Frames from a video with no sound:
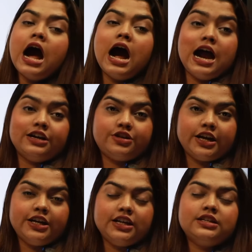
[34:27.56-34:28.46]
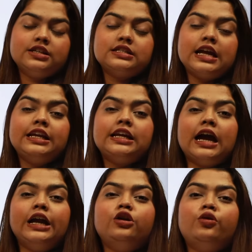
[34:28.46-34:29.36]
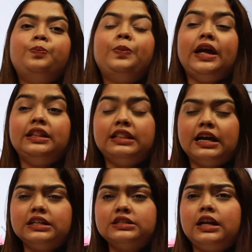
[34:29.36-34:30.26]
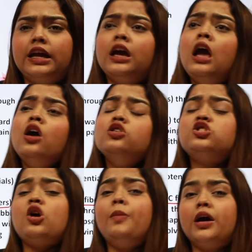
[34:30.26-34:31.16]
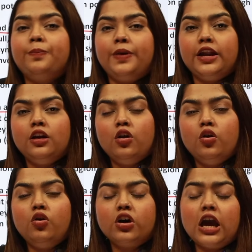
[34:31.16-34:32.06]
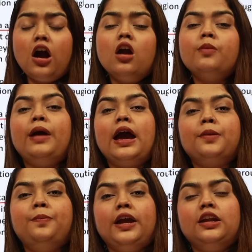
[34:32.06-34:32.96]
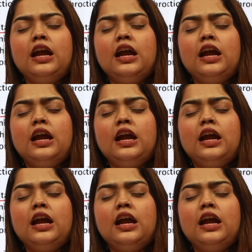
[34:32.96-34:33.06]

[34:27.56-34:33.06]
heart rate. It is any kind of pain that is like stomach pain, okay, or back pain.